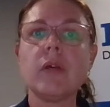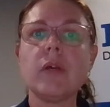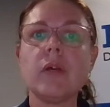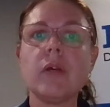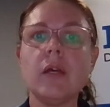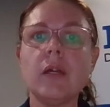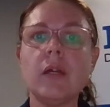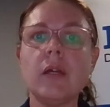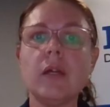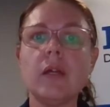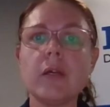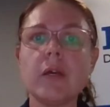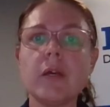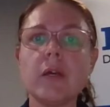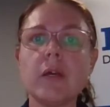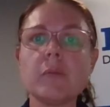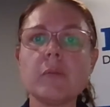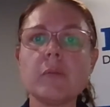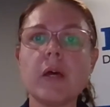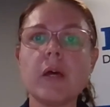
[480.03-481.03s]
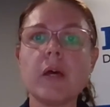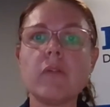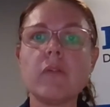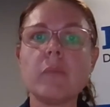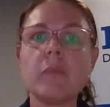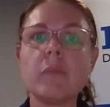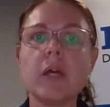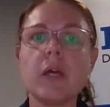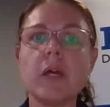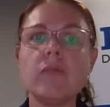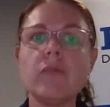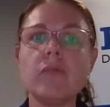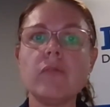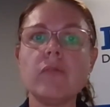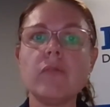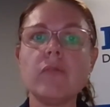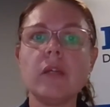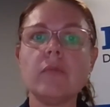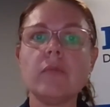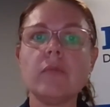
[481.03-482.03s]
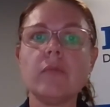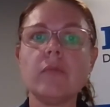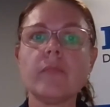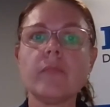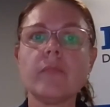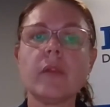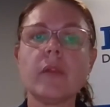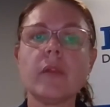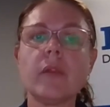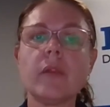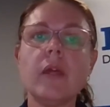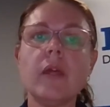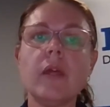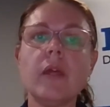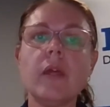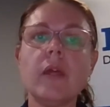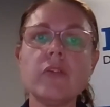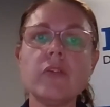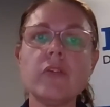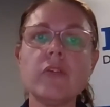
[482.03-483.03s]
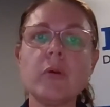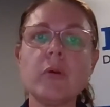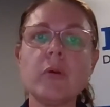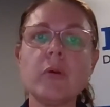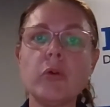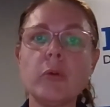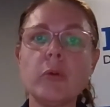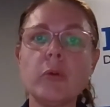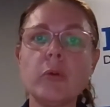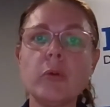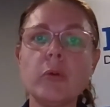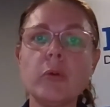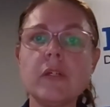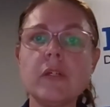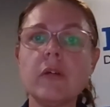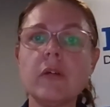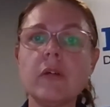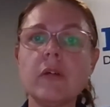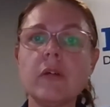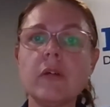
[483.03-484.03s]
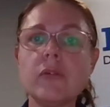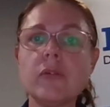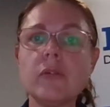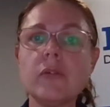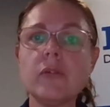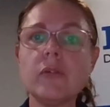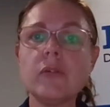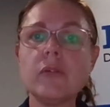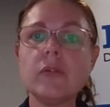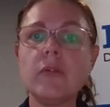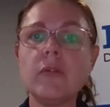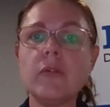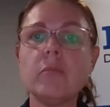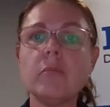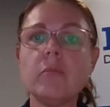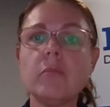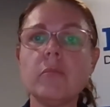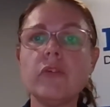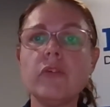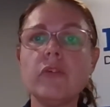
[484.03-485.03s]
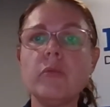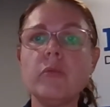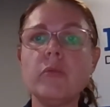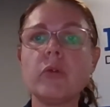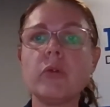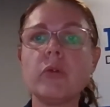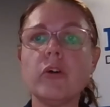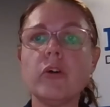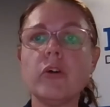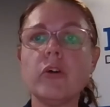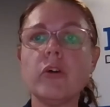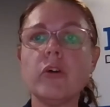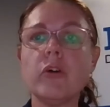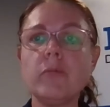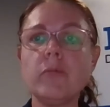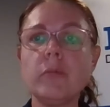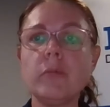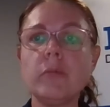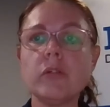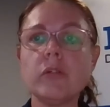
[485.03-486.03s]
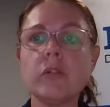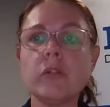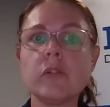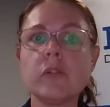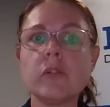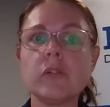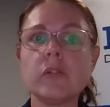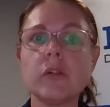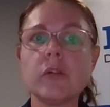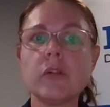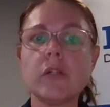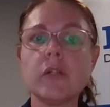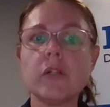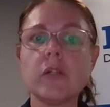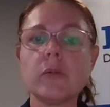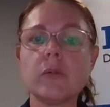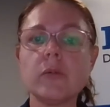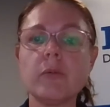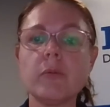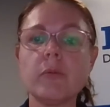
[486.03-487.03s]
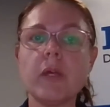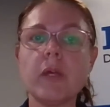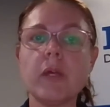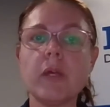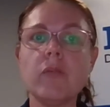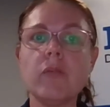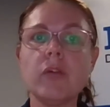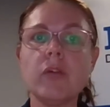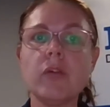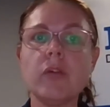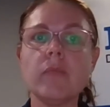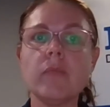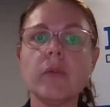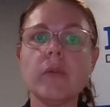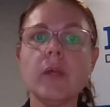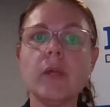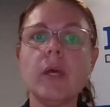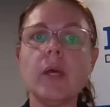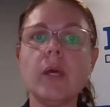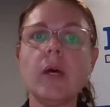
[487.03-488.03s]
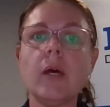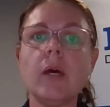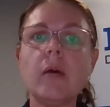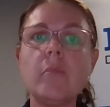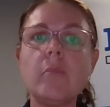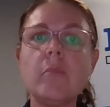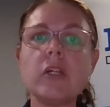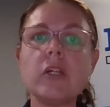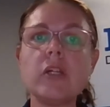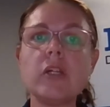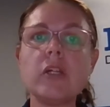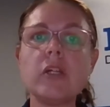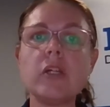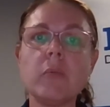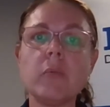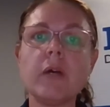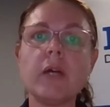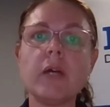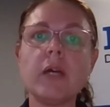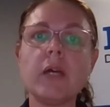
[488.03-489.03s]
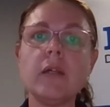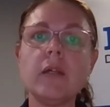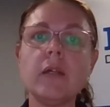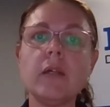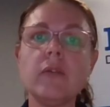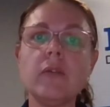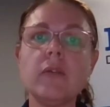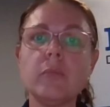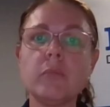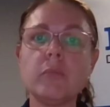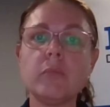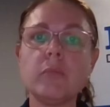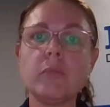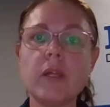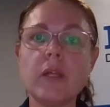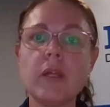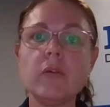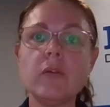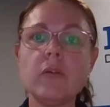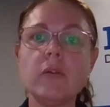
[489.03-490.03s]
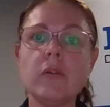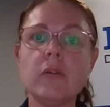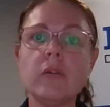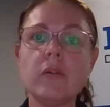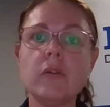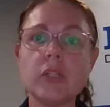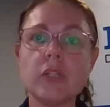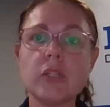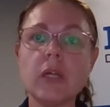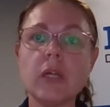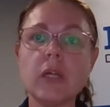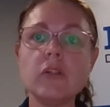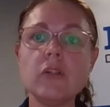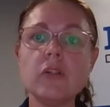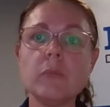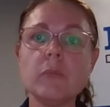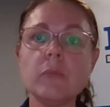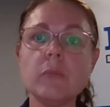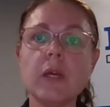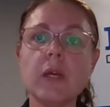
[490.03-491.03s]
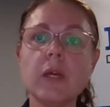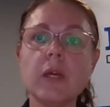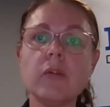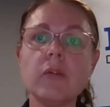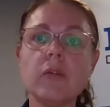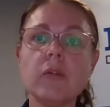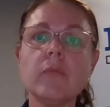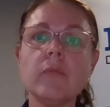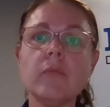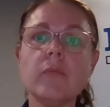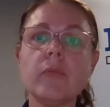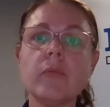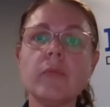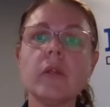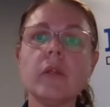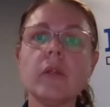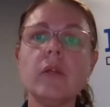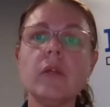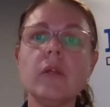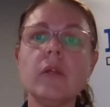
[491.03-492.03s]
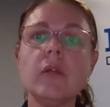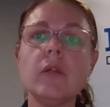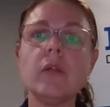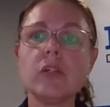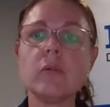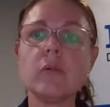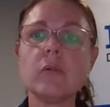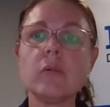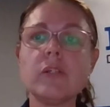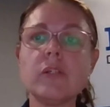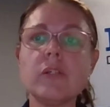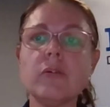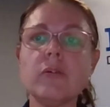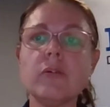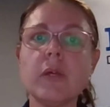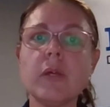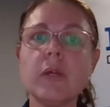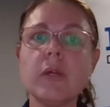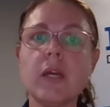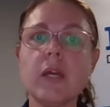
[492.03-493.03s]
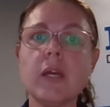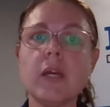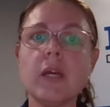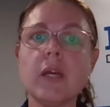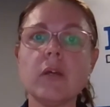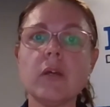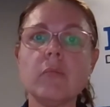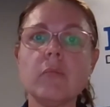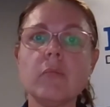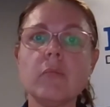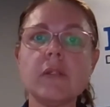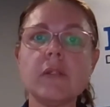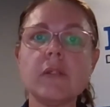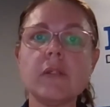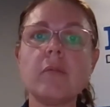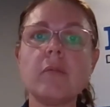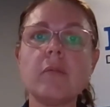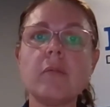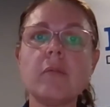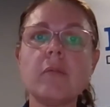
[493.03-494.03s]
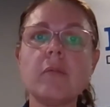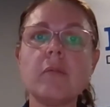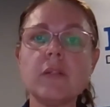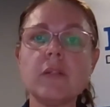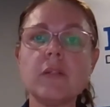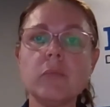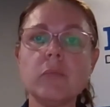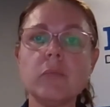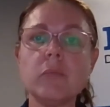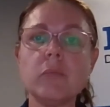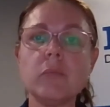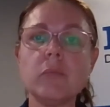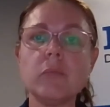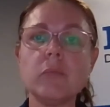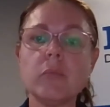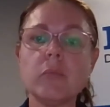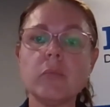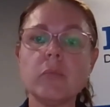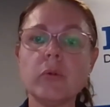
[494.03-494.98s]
it becomes part of the behaviour chain. Every time I walk past here and I do this, my human will often give me treats to try and stop the behaviour. A much better way is to prevent or change this behaviour, is to show a different behaviour. We start by getting some wings on the board.